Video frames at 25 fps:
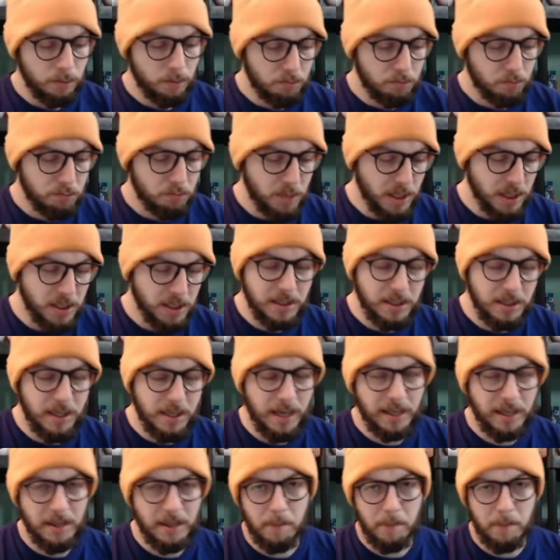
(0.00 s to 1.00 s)
This is
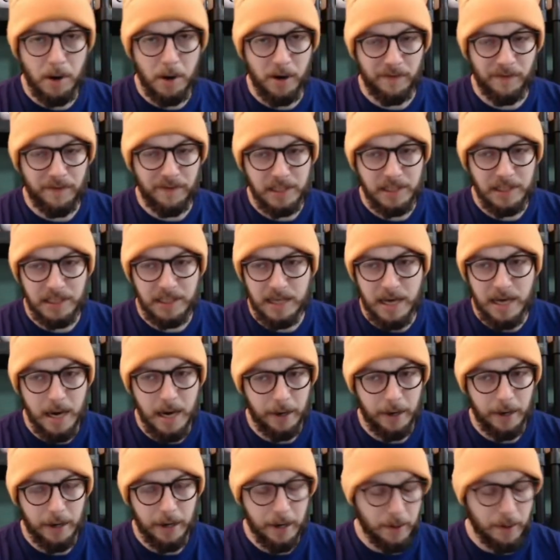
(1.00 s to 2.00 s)
like the perfect
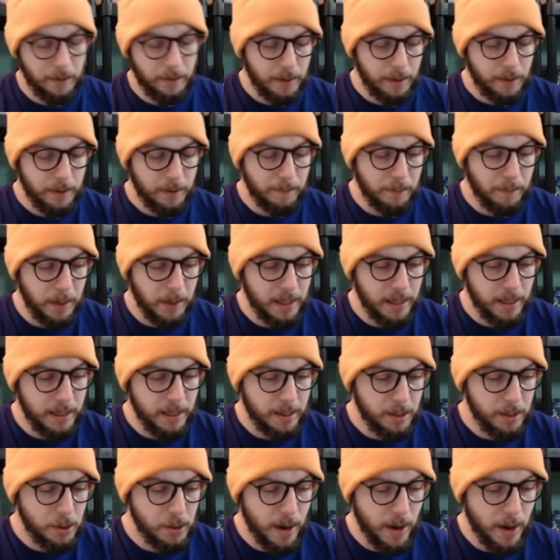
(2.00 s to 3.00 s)
scenario. But
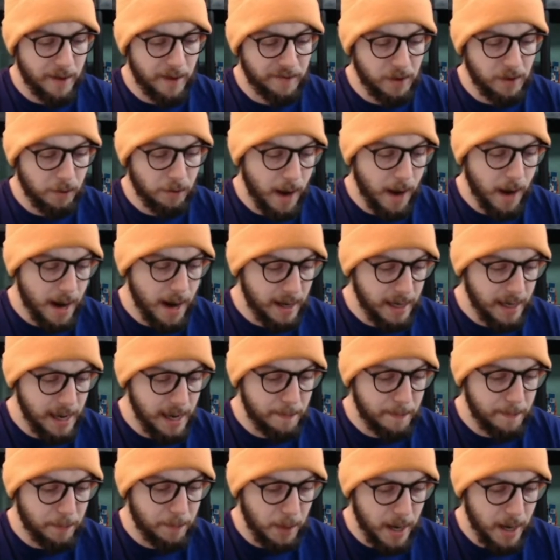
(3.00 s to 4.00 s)
you have your
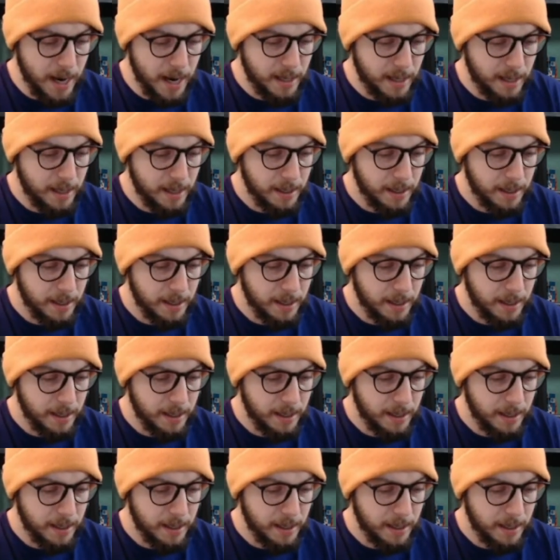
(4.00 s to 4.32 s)
Raticate Break,